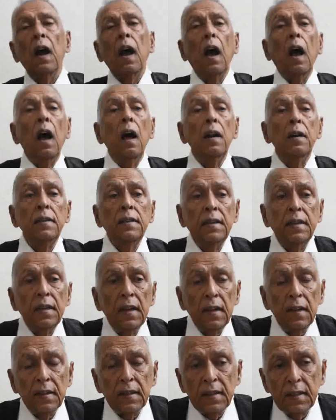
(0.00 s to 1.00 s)

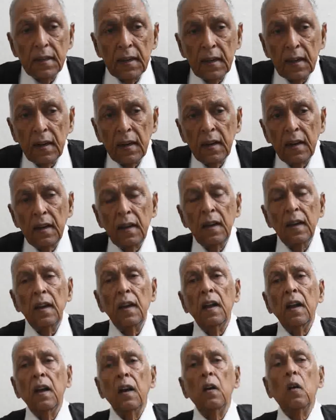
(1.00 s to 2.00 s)
Answers
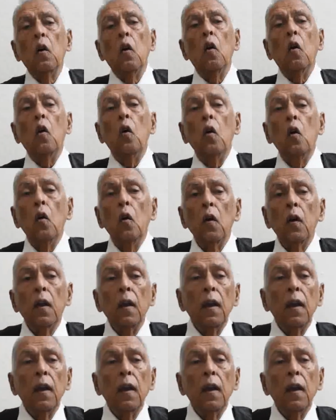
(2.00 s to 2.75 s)
go